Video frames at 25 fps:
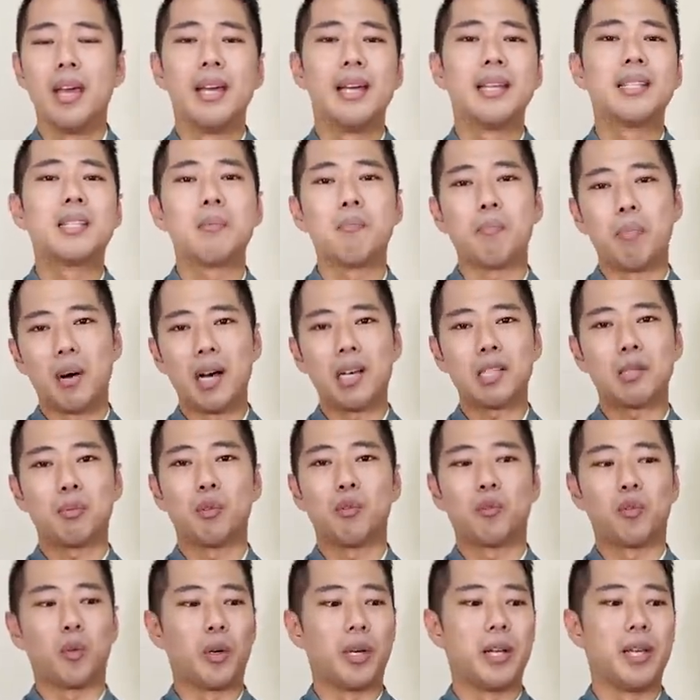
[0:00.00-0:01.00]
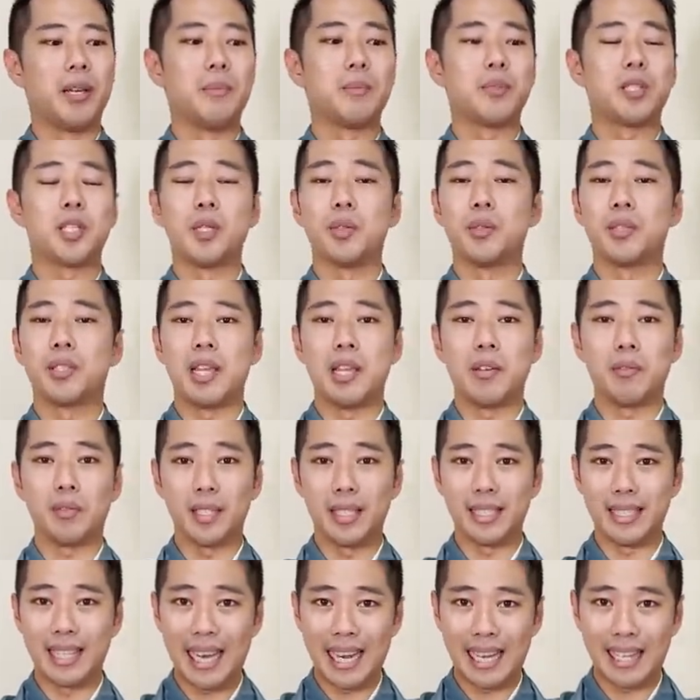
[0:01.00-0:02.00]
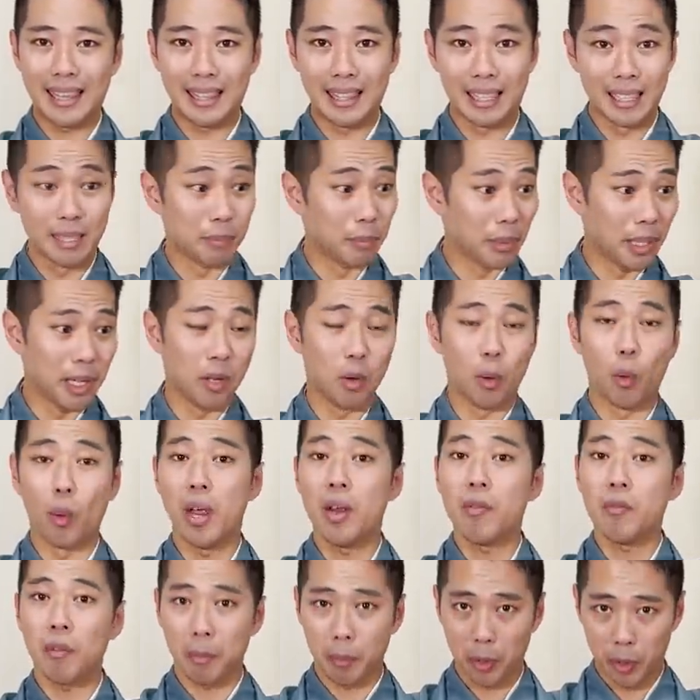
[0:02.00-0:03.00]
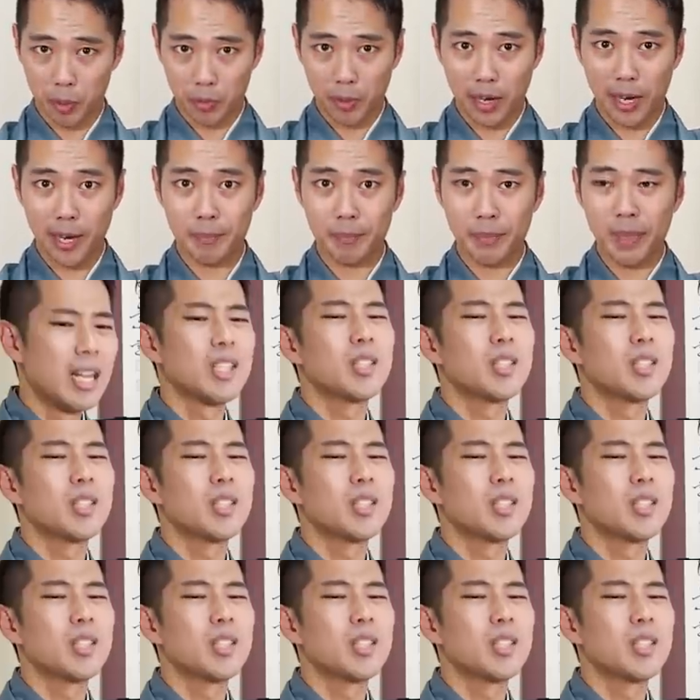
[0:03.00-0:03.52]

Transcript: it's impossible for him to safely take the blade away from you, right?